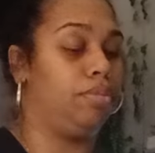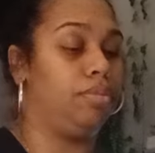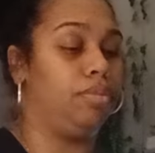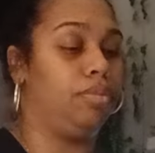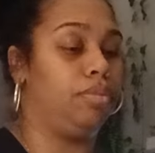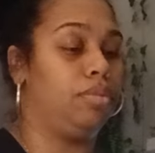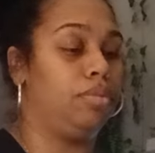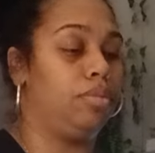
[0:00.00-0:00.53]

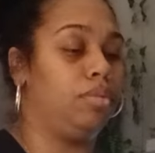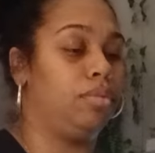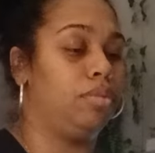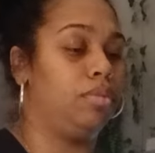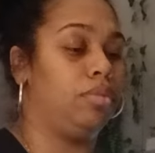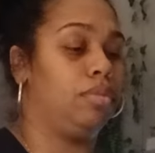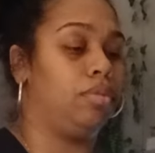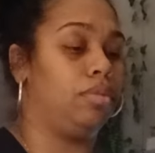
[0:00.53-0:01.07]

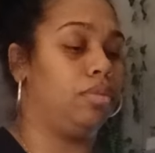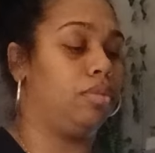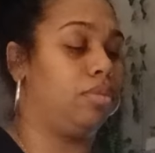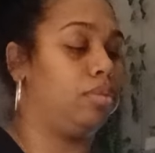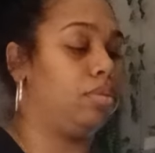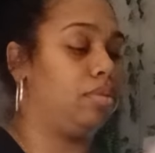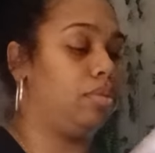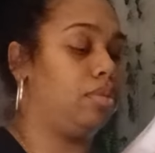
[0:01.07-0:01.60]

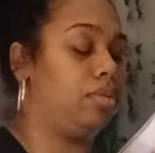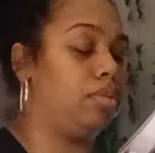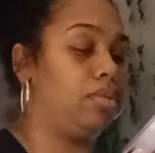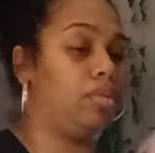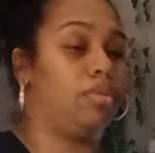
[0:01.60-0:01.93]
No one is speaking in this clip.